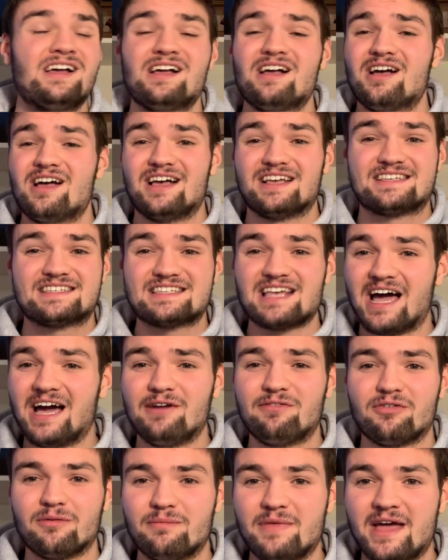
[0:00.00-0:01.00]
Aside
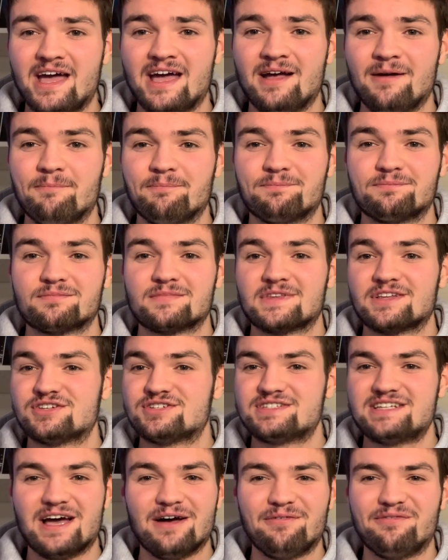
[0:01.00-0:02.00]
from that,
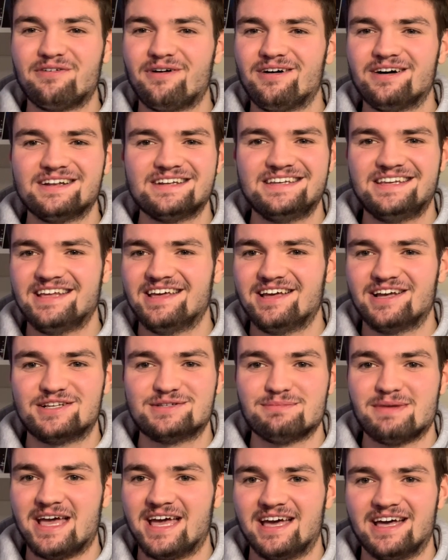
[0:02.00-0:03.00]
Stefon Diggs,
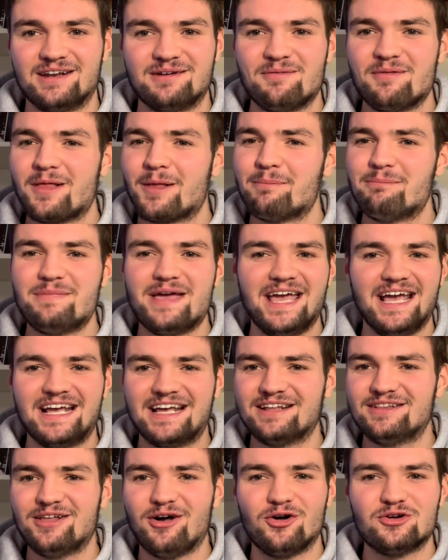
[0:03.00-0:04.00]
man, making
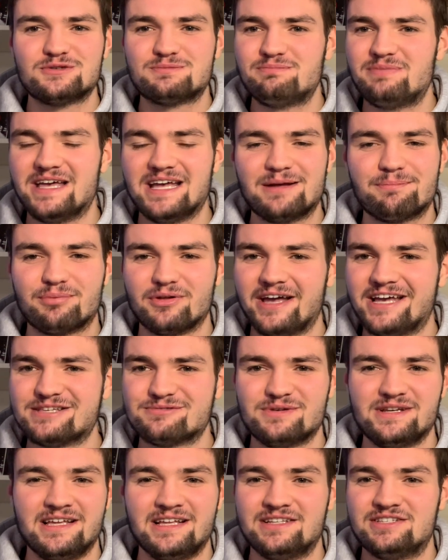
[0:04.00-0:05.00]
those big plays we
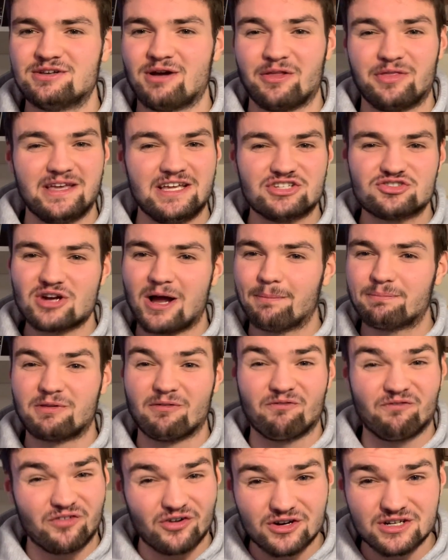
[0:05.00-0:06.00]
need to. I think he dropped the
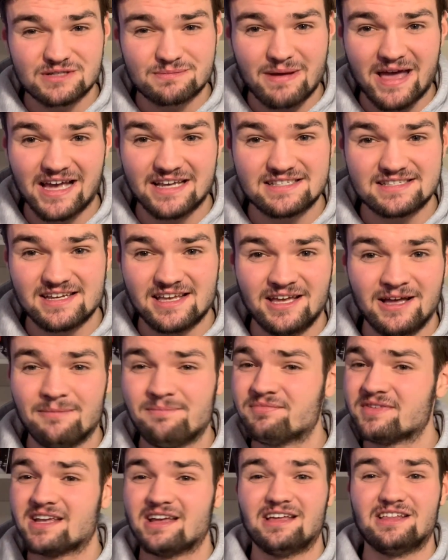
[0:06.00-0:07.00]
first pass to him,
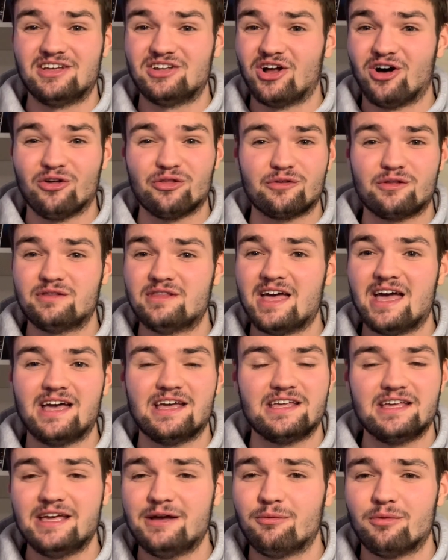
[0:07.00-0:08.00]
and then other than that,
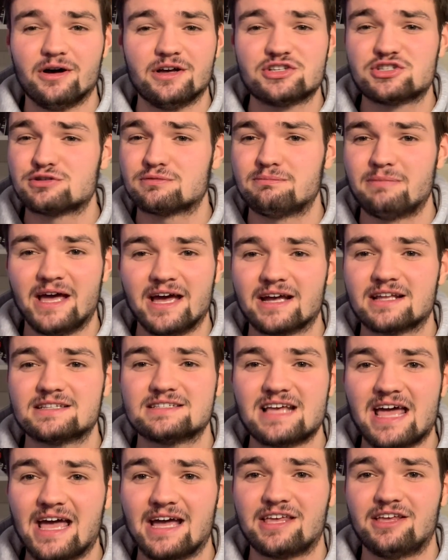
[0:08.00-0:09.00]
he was
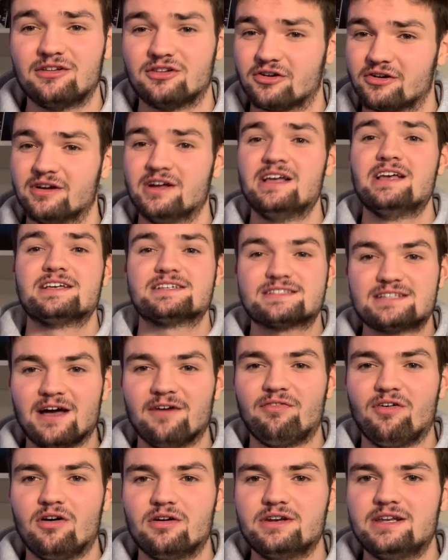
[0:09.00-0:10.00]
spectacular.
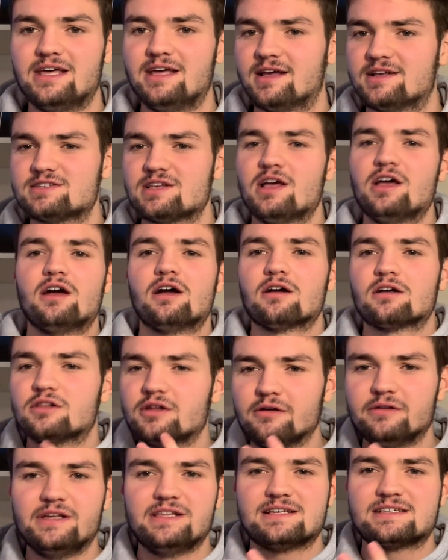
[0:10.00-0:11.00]
Stefon Diggs,
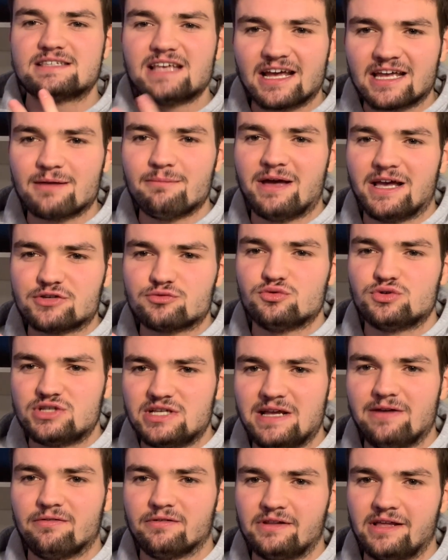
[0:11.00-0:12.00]
clearly the second best
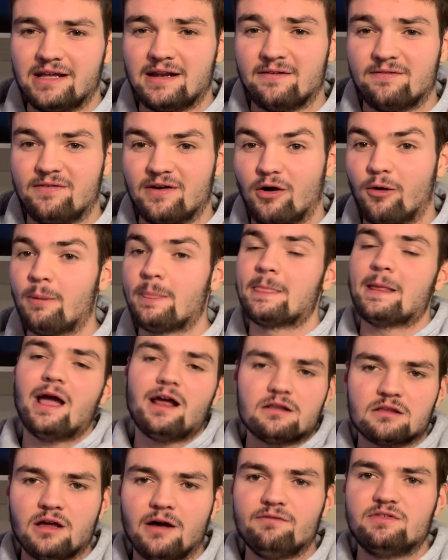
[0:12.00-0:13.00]
receiver in the NFL. I'd
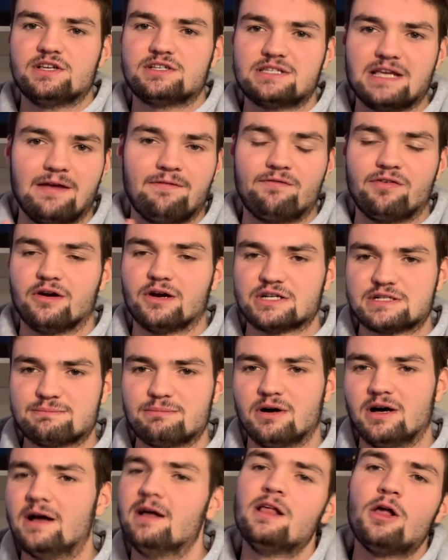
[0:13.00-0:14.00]
love to say first,
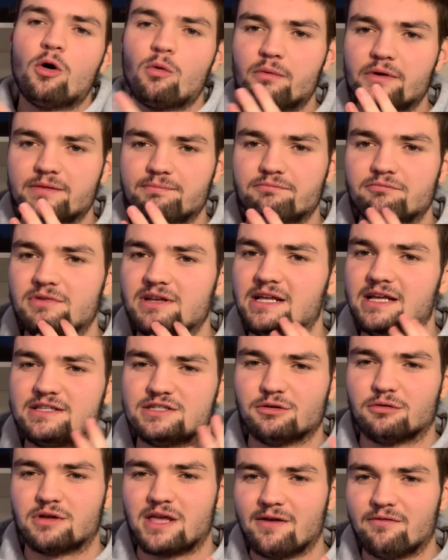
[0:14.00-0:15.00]
but we need
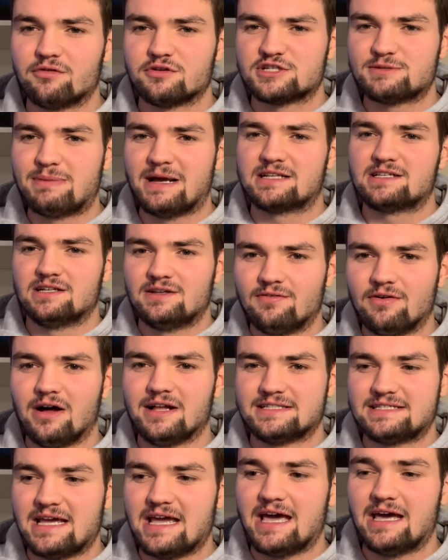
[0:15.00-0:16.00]
to give respect to
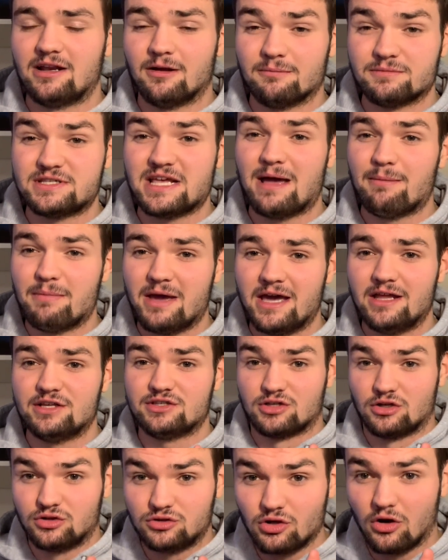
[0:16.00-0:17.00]
Devontae Adams. That man is a
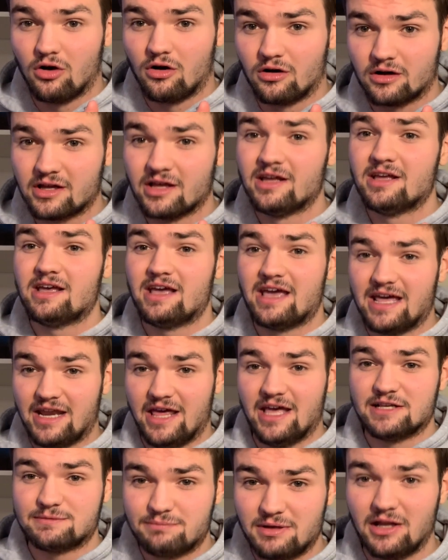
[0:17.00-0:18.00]
dog and
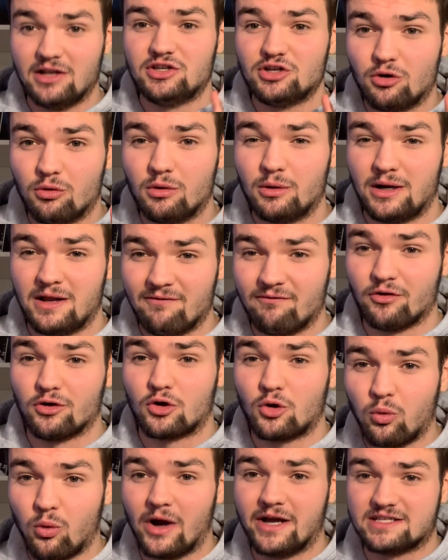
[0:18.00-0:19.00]
has been doing it for
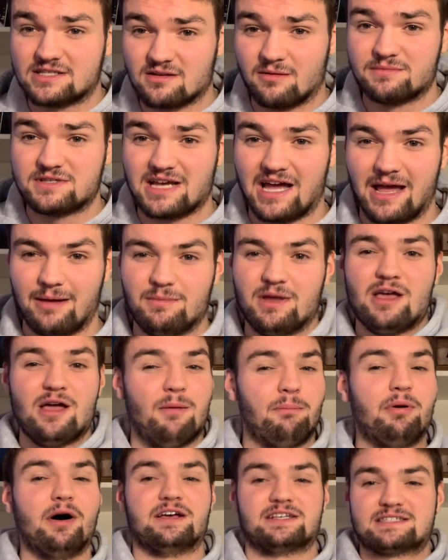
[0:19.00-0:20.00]
quite some time.
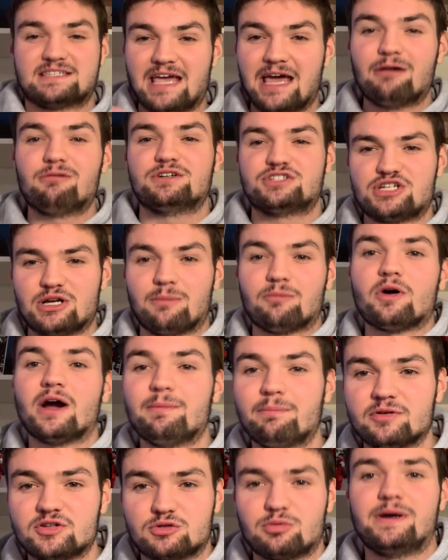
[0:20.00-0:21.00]
But sandwich him right
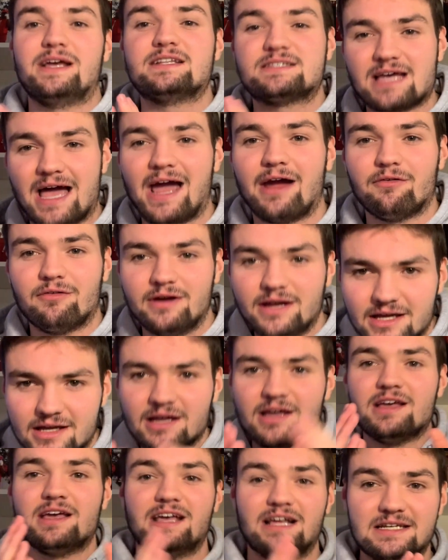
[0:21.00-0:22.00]
between Tyreek
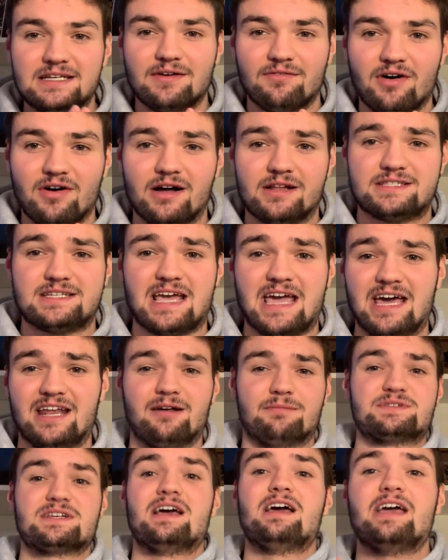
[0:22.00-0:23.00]
and Devontae Adams.
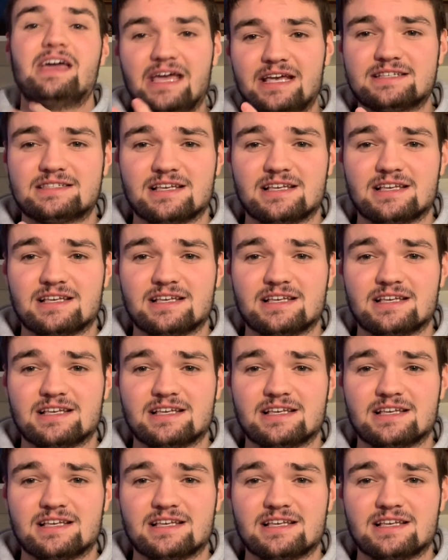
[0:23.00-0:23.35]
He's the